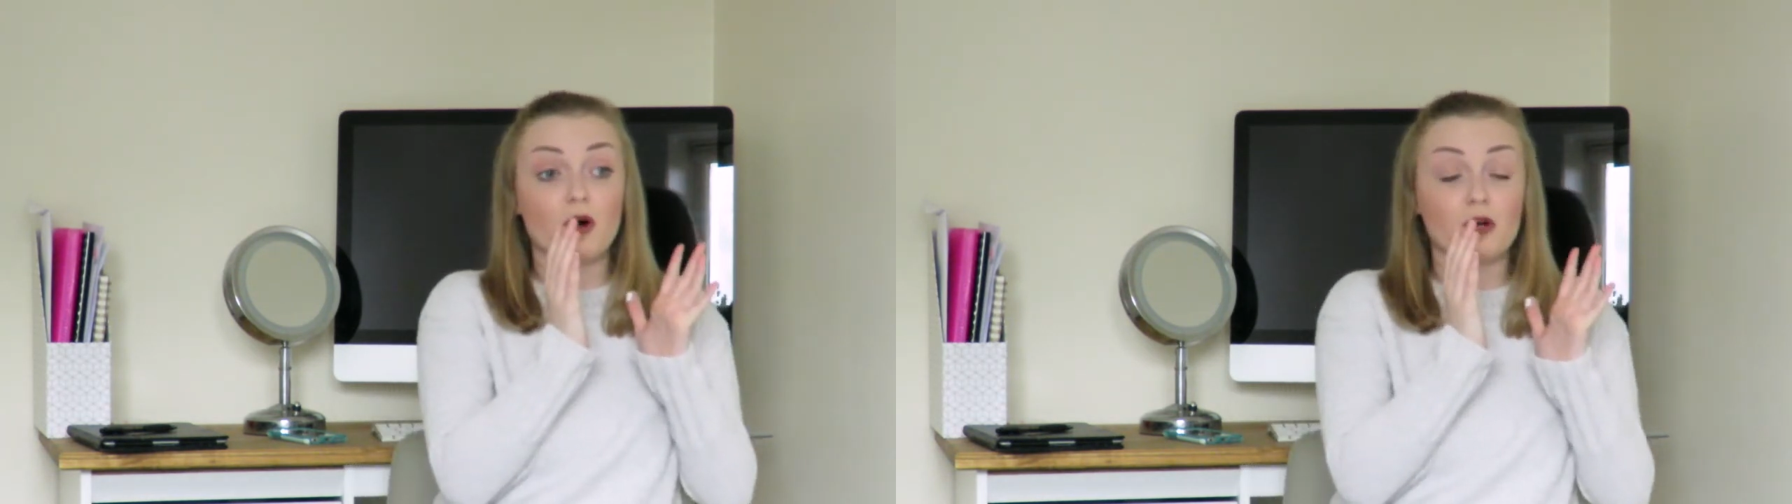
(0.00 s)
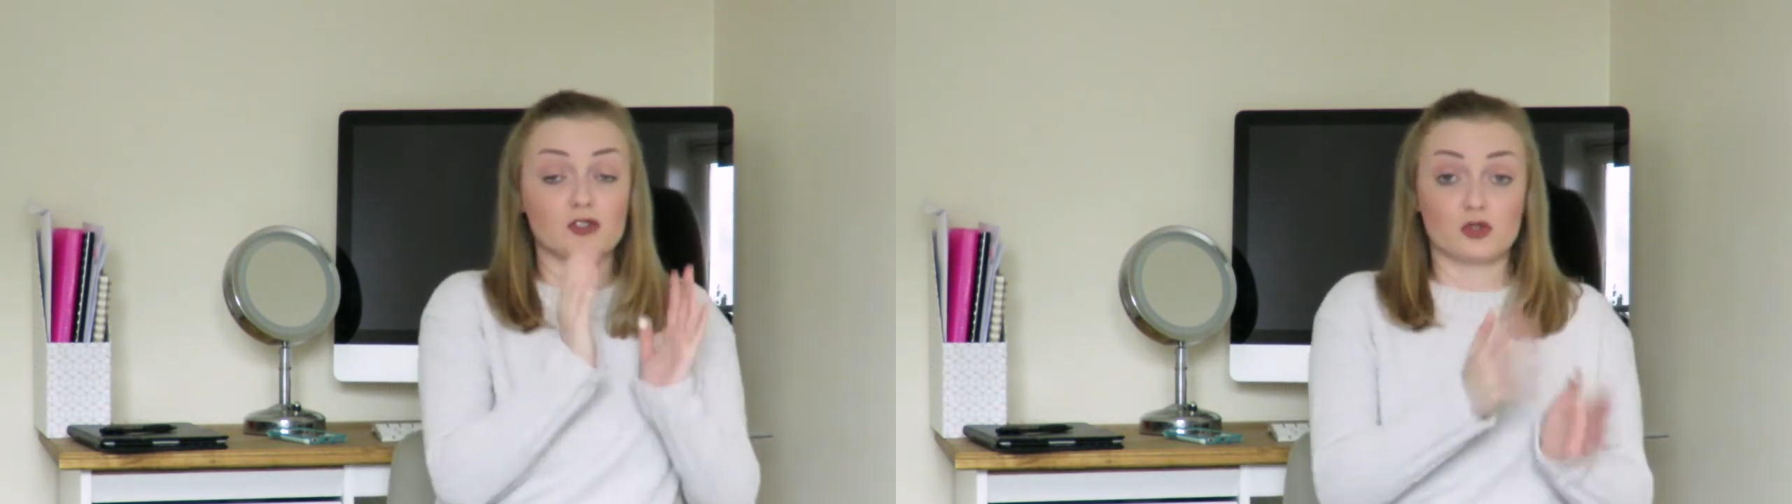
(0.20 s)

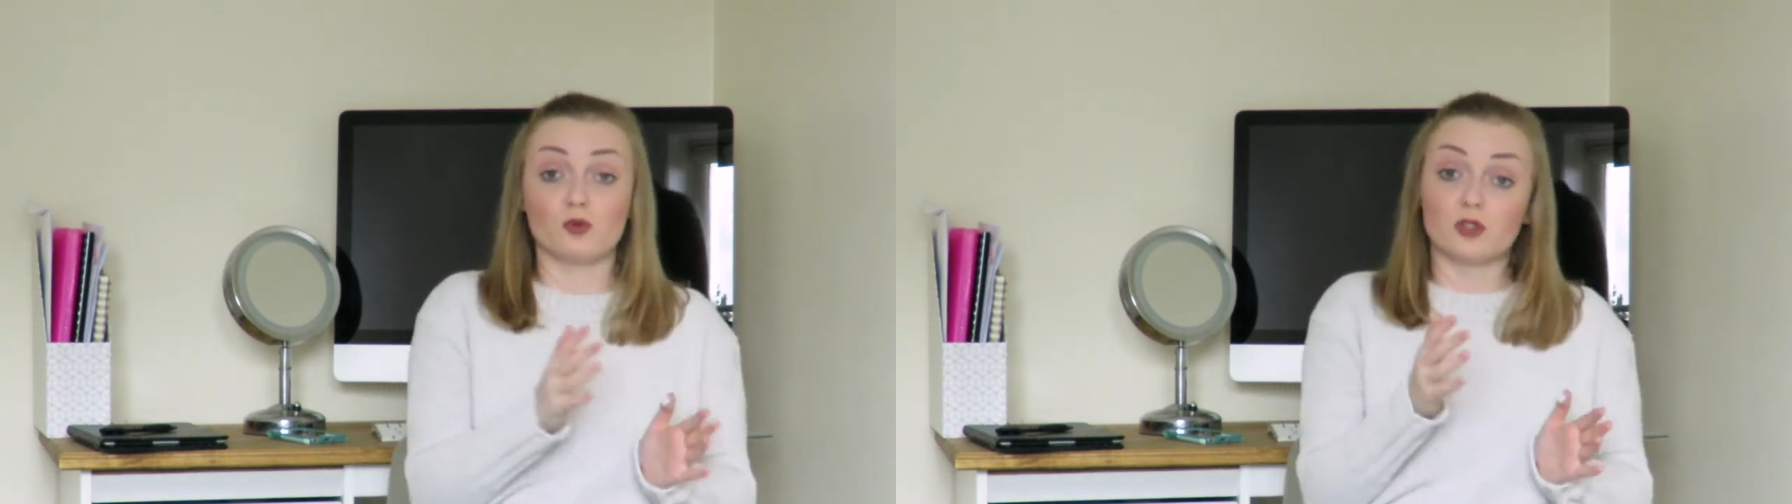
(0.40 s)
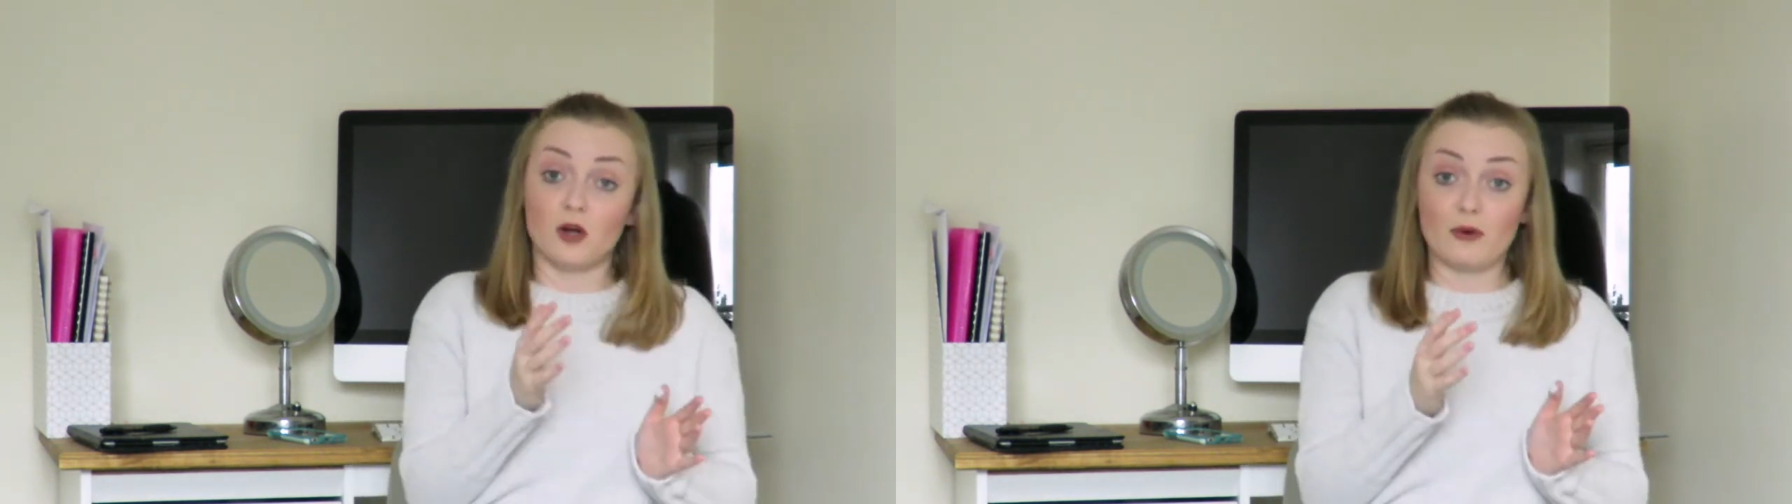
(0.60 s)
are a
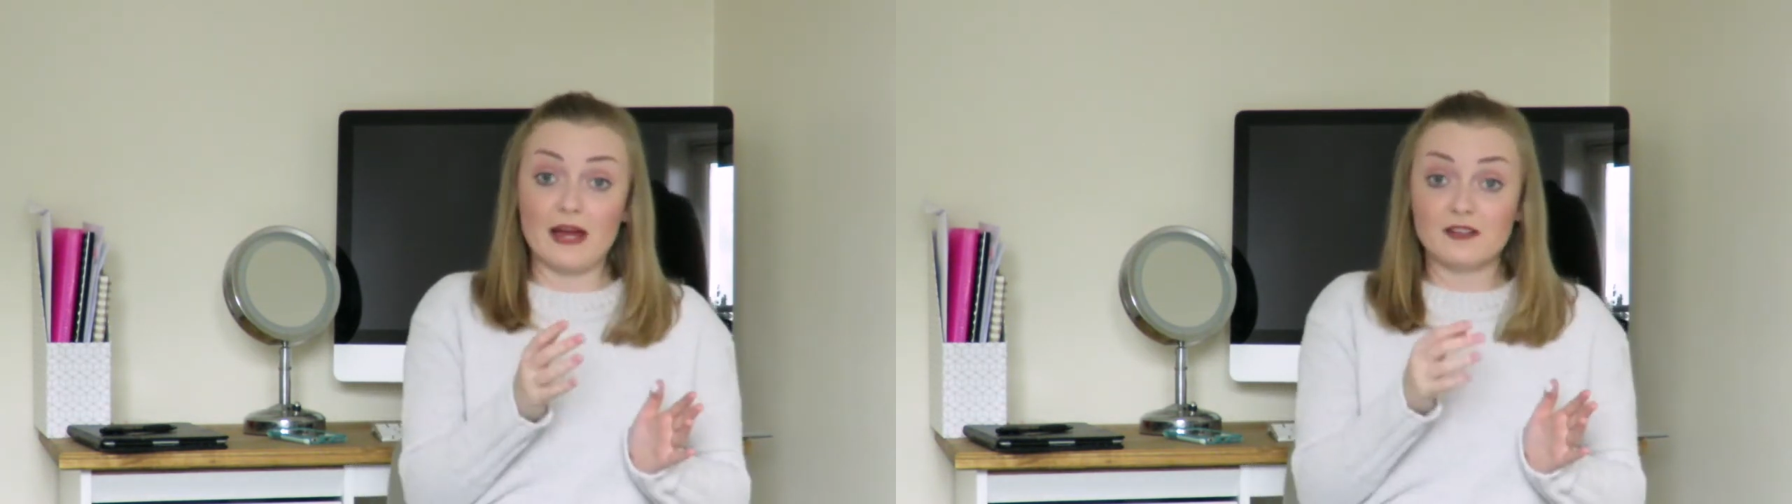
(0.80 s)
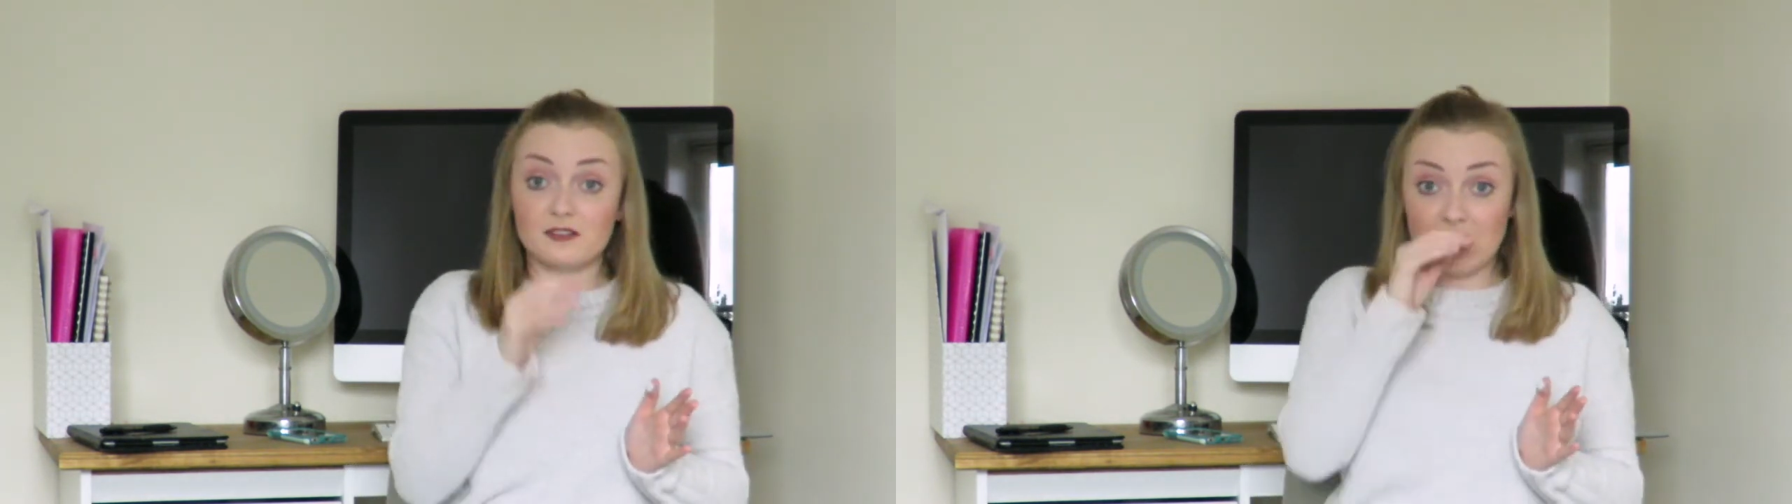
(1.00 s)
school direct,